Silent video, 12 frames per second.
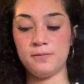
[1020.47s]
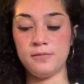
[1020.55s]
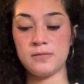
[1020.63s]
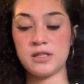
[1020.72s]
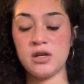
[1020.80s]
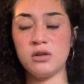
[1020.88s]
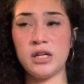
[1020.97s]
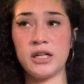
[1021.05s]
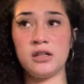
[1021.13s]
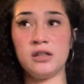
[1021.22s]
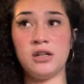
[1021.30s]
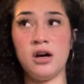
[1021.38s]
So
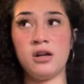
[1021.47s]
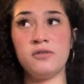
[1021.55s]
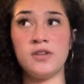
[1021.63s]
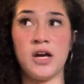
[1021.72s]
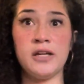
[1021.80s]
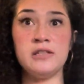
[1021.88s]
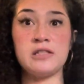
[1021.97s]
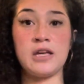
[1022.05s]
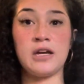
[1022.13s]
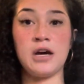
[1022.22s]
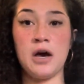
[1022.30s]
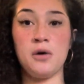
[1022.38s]
like a lot of nights,
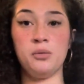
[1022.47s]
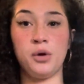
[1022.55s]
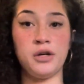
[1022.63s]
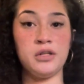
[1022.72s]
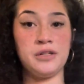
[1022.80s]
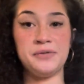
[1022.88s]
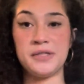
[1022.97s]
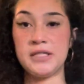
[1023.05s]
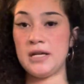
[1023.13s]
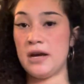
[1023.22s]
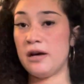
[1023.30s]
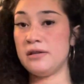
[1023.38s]
like I wouldn't even
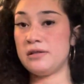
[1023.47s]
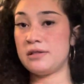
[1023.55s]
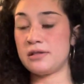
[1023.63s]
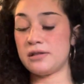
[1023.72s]
dance.